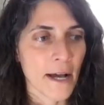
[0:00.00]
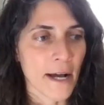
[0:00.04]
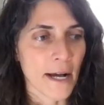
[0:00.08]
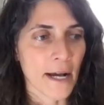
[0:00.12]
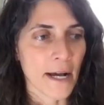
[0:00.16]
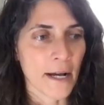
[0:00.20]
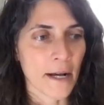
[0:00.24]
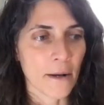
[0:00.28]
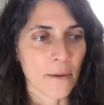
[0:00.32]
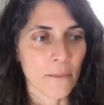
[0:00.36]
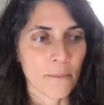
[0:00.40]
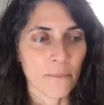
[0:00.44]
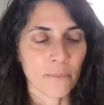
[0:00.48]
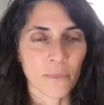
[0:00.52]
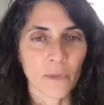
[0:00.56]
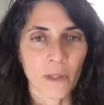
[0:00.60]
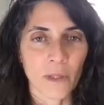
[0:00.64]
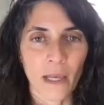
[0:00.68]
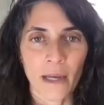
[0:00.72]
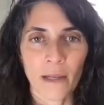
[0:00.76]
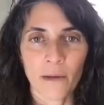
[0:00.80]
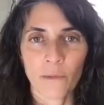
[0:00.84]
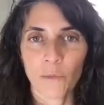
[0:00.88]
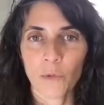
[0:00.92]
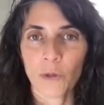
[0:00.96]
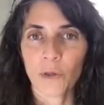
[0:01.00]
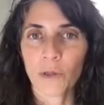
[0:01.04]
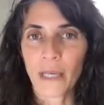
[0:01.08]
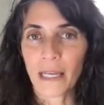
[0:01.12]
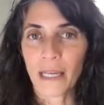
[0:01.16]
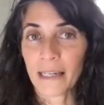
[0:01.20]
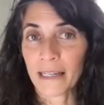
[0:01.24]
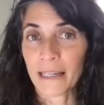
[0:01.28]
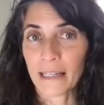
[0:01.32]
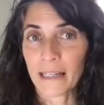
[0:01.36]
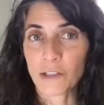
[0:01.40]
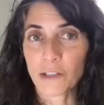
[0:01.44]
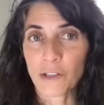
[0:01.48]
um, and we'll get
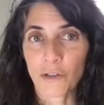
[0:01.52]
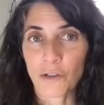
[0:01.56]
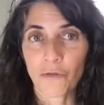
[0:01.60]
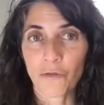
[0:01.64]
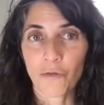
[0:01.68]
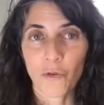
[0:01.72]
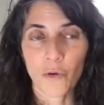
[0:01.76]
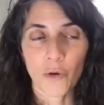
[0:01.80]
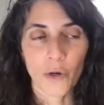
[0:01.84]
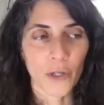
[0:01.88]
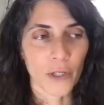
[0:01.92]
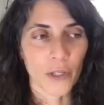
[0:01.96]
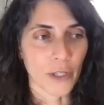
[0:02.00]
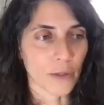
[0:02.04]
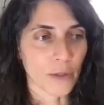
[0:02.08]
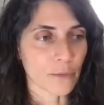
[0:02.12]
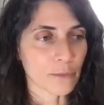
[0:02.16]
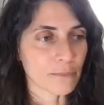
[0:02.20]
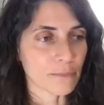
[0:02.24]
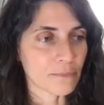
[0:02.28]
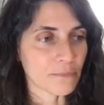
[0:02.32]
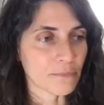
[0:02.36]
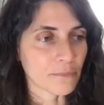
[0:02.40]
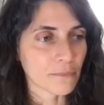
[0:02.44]
an answer for you.